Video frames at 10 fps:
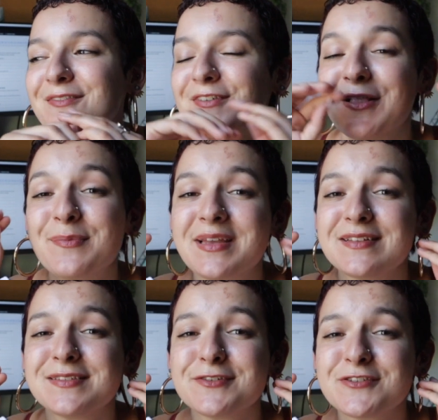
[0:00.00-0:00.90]
Follow me
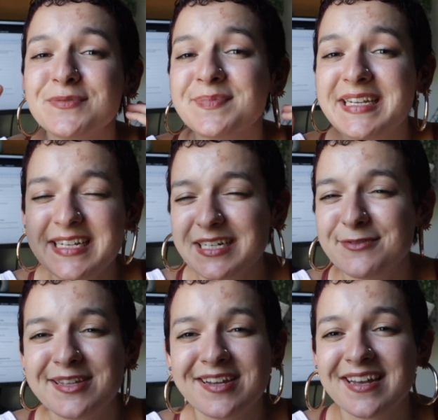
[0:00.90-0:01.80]
on social media.
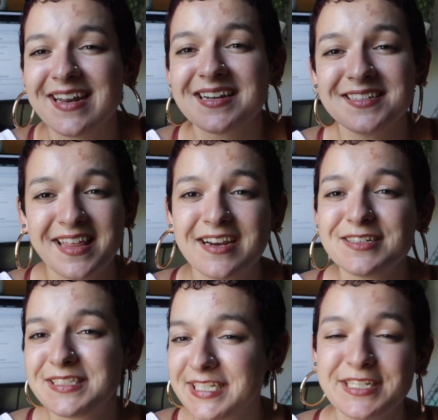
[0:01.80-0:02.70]
We can connect
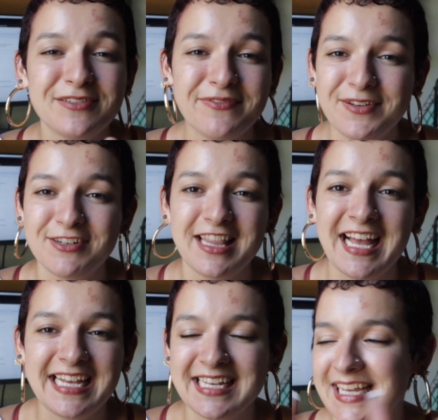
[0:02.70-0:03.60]
there too if you would
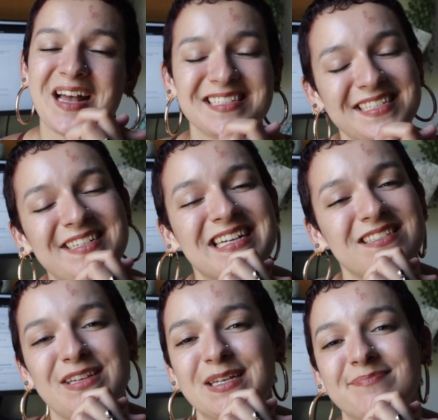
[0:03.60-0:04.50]
like. I'll see you
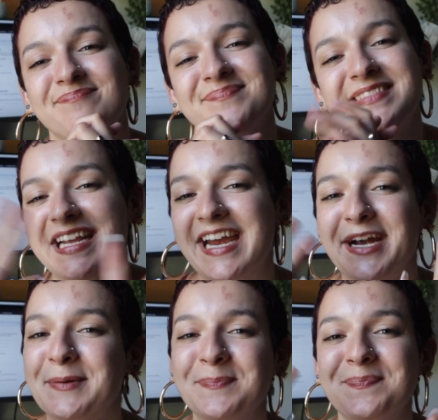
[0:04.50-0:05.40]
next week. Take
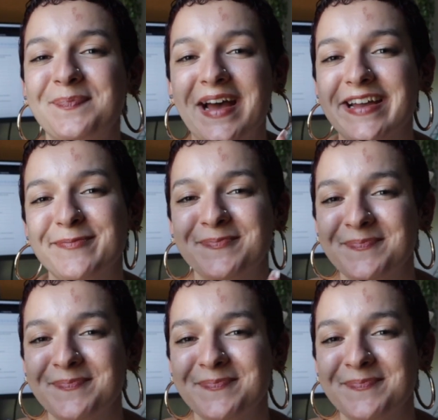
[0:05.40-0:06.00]
care. Bye.